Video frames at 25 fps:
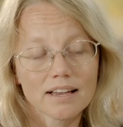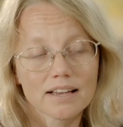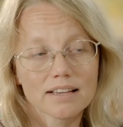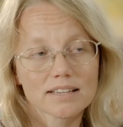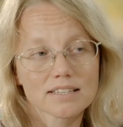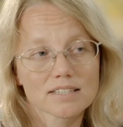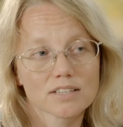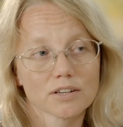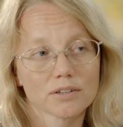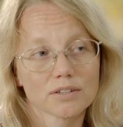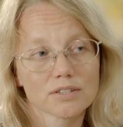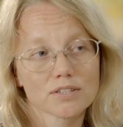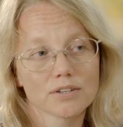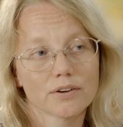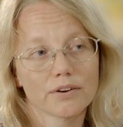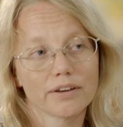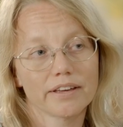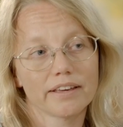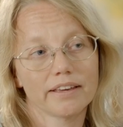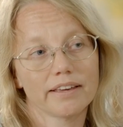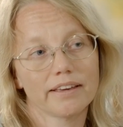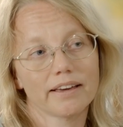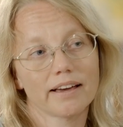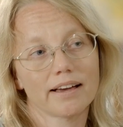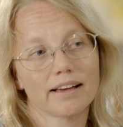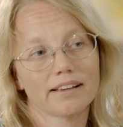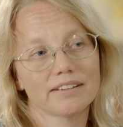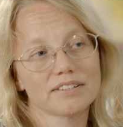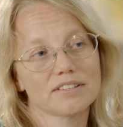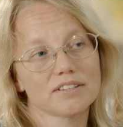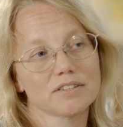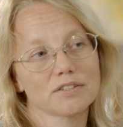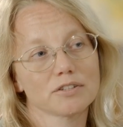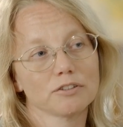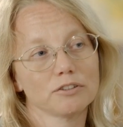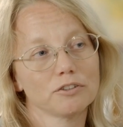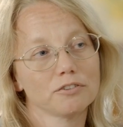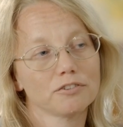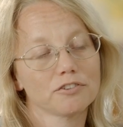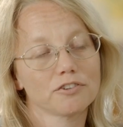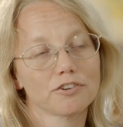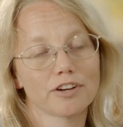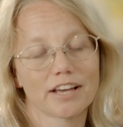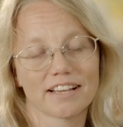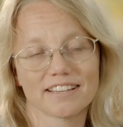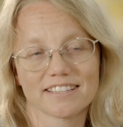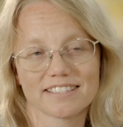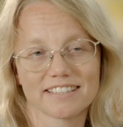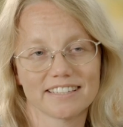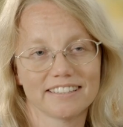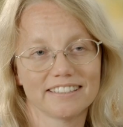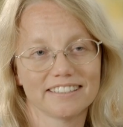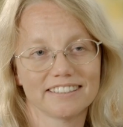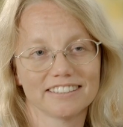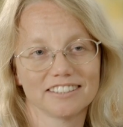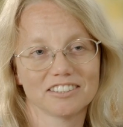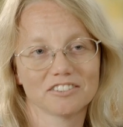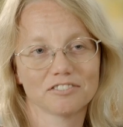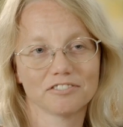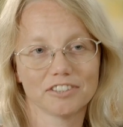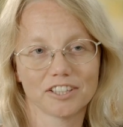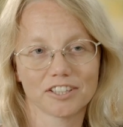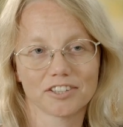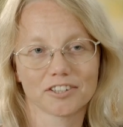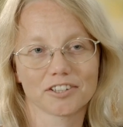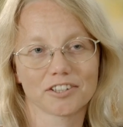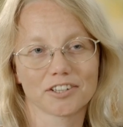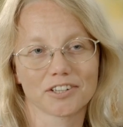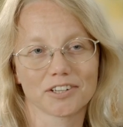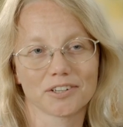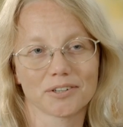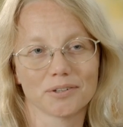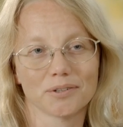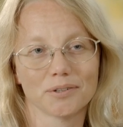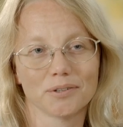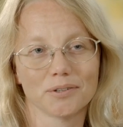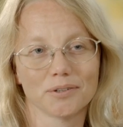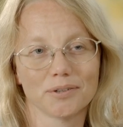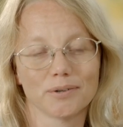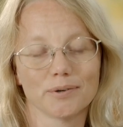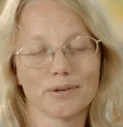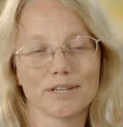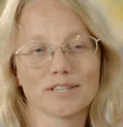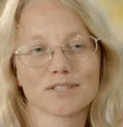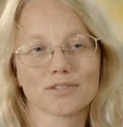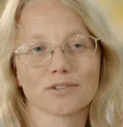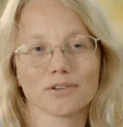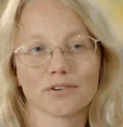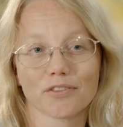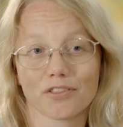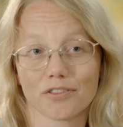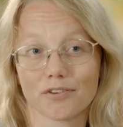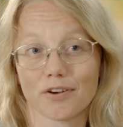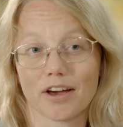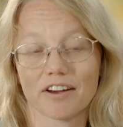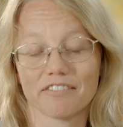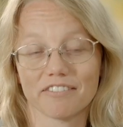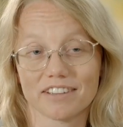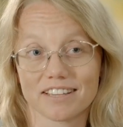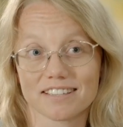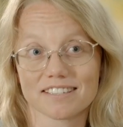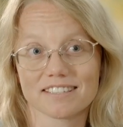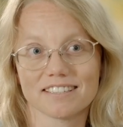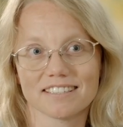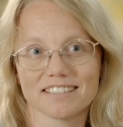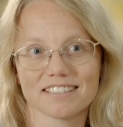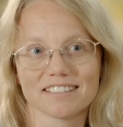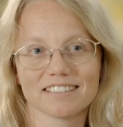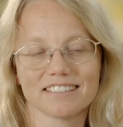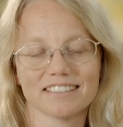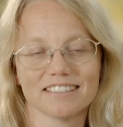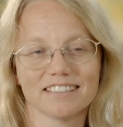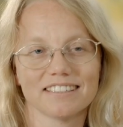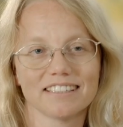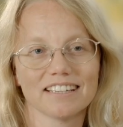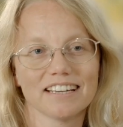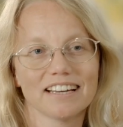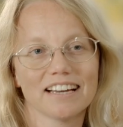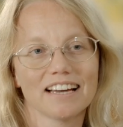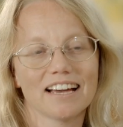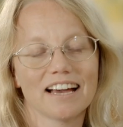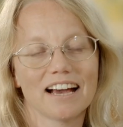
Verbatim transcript: so, so as a sort of transcendent figure who, who is thought to have existed